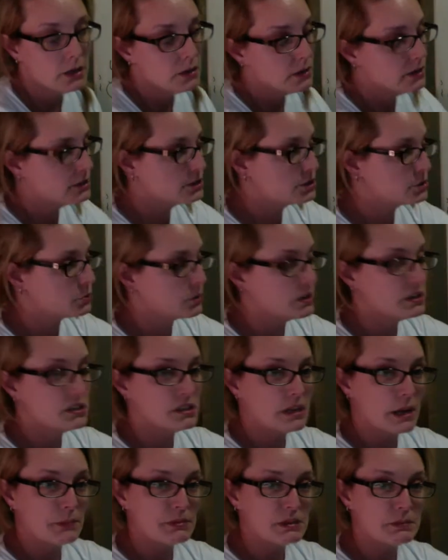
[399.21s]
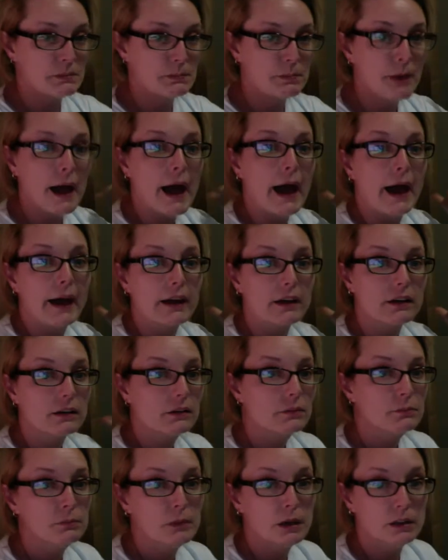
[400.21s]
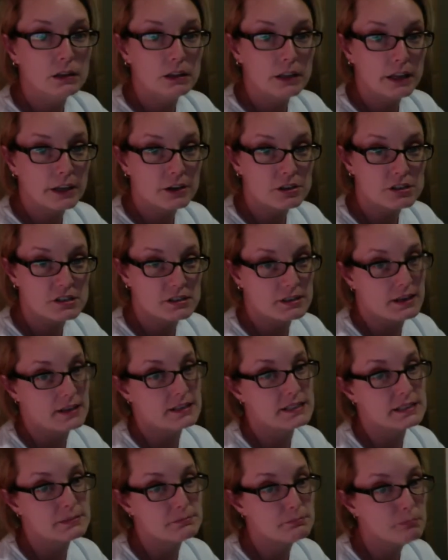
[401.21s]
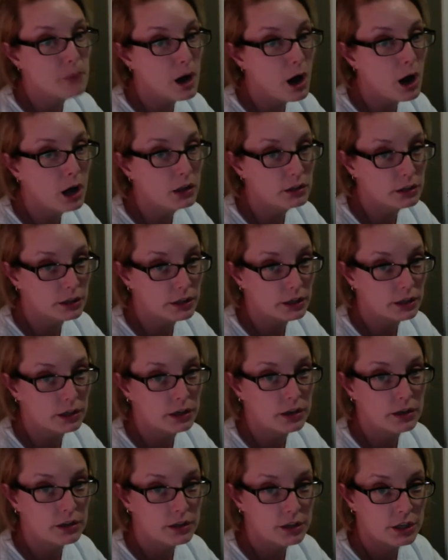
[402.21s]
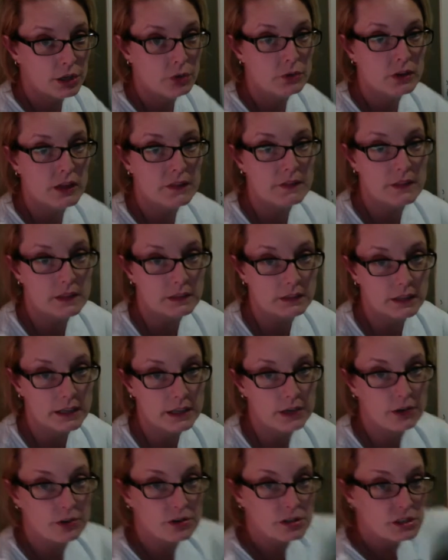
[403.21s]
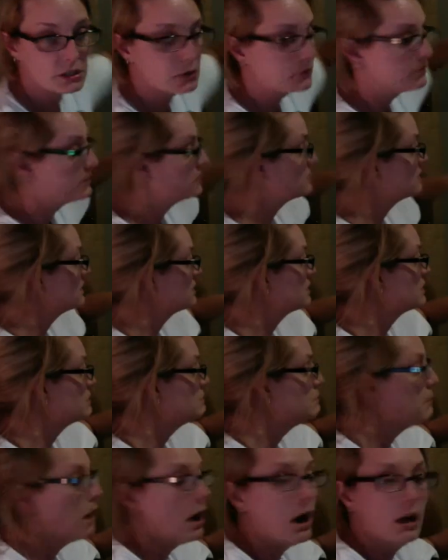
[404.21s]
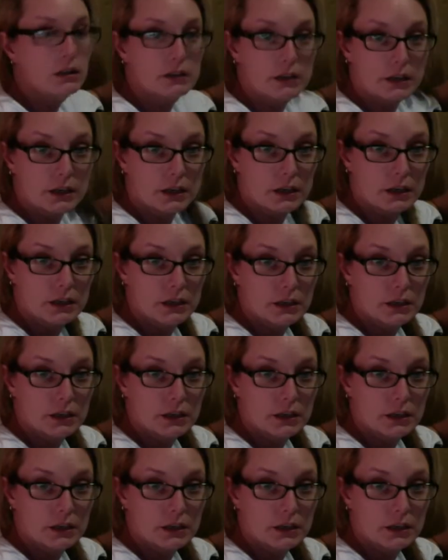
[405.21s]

It's 3 steps back. Milliliters is a smaller unit than liters. So if this is smaller,